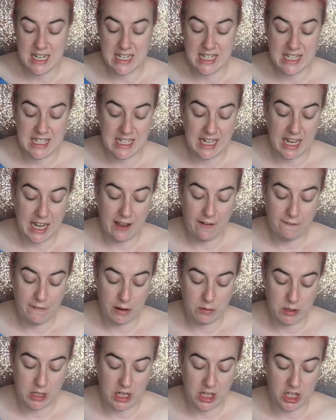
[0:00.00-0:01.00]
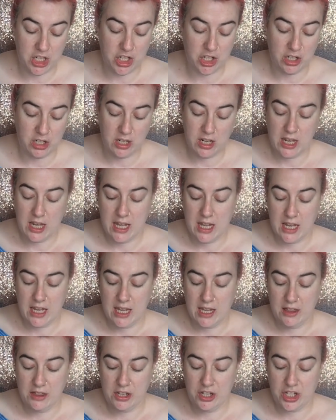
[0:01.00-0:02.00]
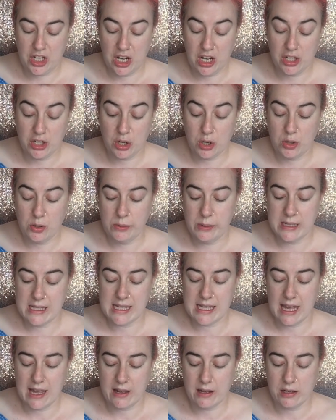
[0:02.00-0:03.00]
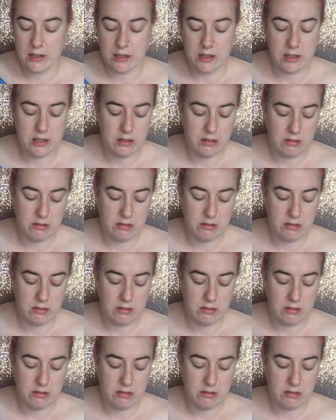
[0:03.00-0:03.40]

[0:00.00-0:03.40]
Stick Foundation in the shade Cool Sand.